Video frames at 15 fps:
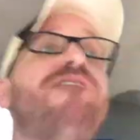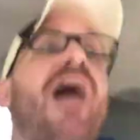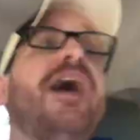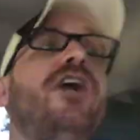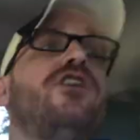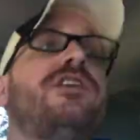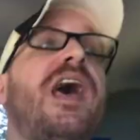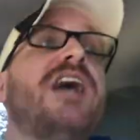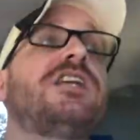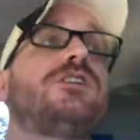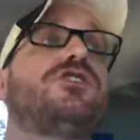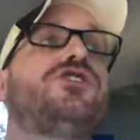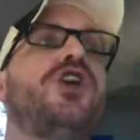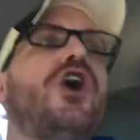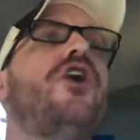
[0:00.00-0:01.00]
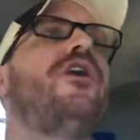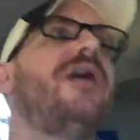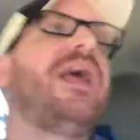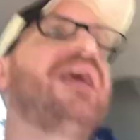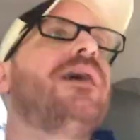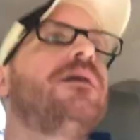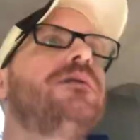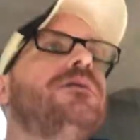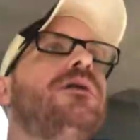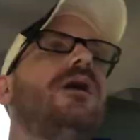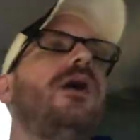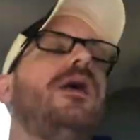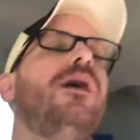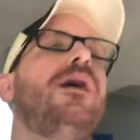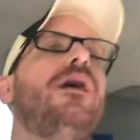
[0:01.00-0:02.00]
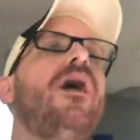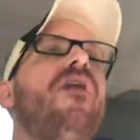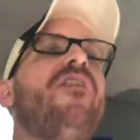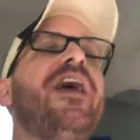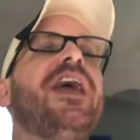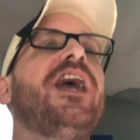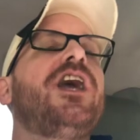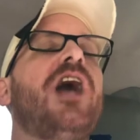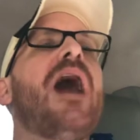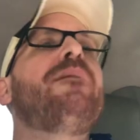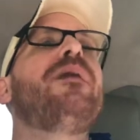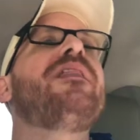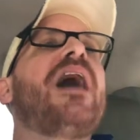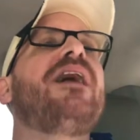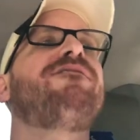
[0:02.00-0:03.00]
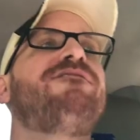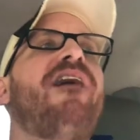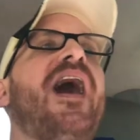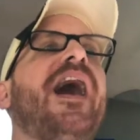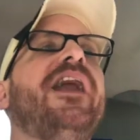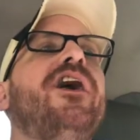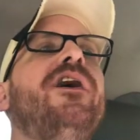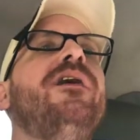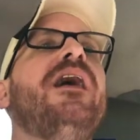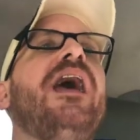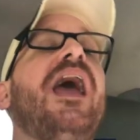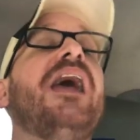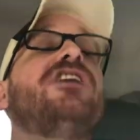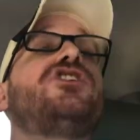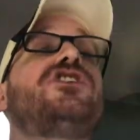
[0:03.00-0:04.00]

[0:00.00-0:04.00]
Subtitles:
a fighter tests dirty, they can come to that fighter